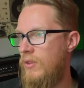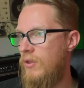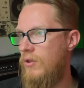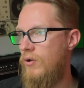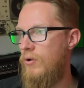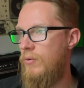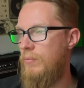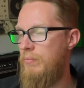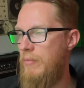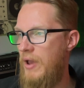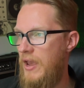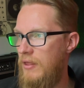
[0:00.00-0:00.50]

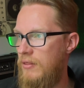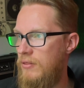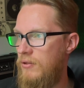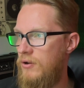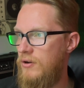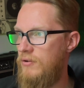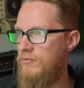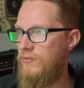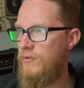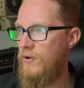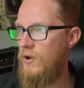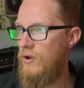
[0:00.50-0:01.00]
On May
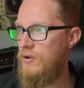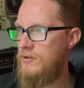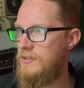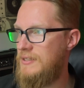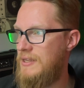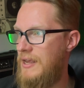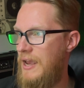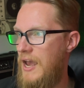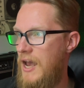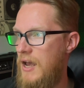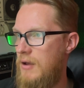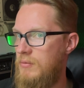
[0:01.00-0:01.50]
31st,
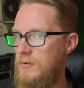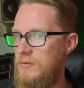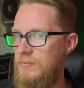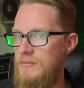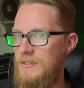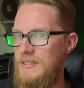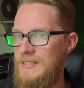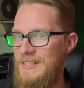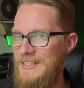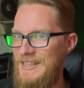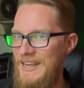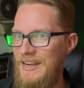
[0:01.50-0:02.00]
the
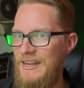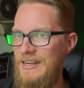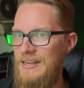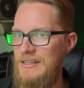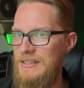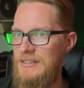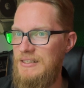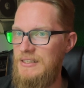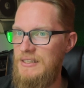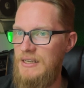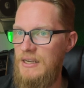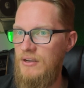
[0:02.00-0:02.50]
album's
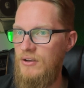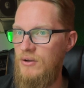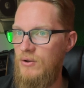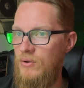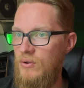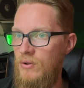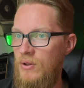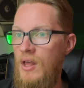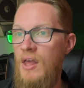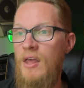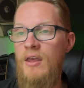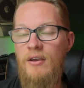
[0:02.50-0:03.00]
second
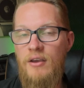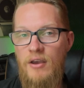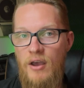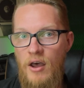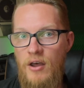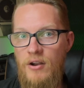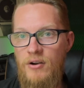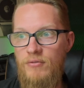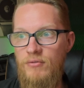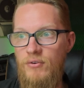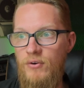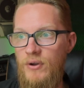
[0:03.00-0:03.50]
single,
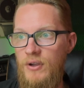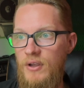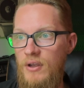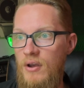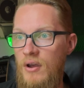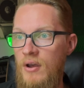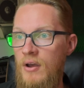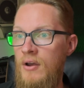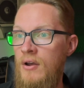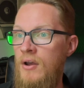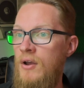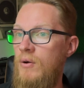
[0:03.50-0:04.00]

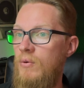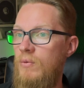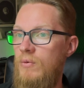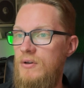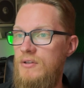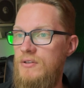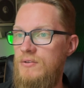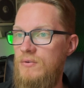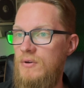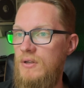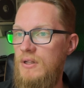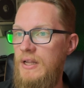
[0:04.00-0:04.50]
Carnavoyeur,
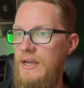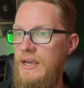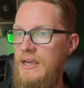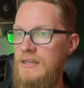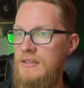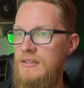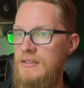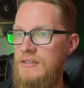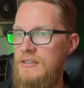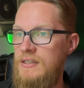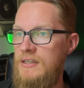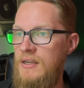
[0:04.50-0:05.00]
was
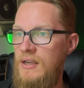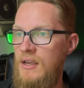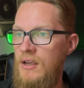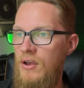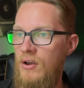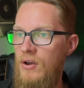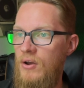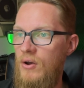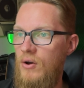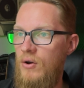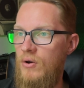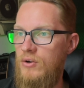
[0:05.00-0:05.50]
released.
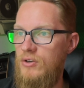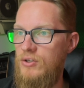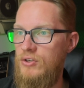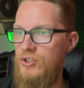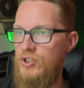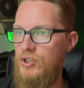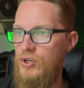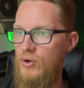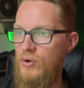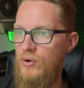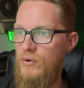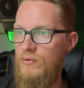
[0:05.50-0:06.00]
On
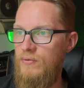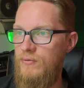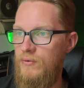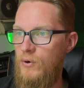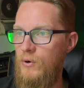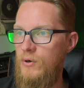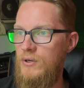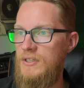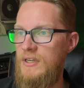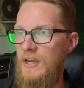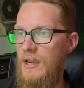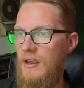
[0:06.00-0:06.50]
June
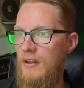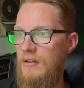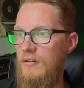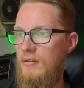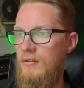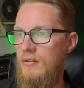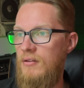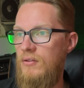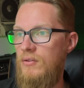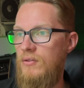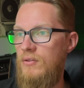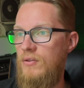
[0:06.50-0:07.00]

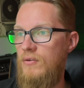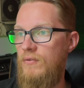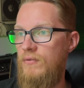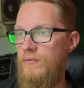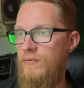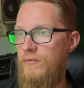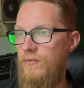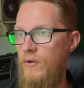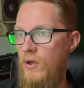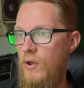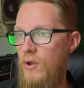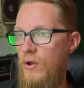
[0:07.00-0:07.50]
14th, the
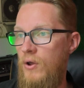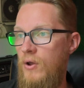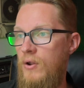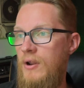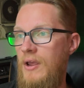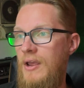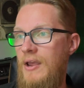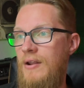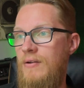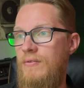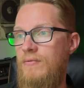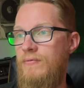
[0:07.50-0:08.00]

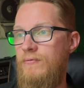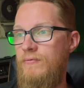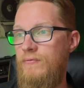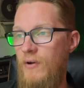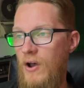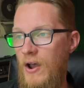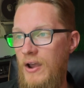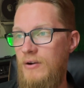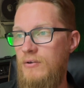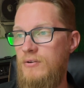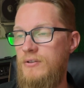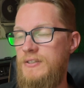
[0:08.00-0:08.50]
third and
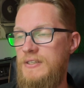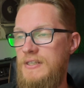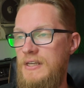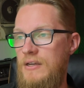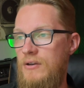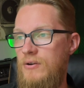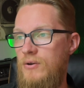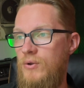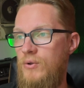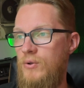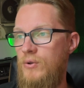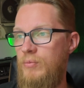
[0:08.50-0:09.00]
final
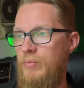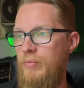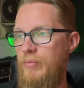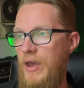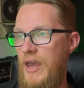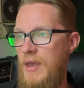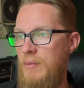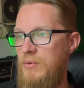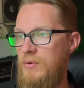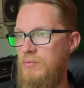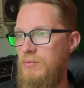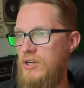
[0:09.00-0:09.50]
single,
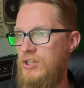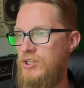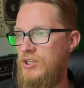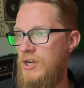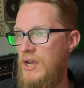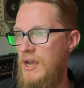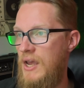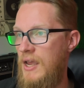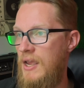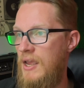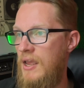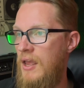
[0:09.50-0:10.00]
Paper
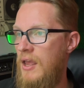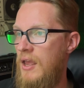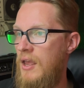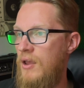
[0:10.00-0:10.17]
Mache,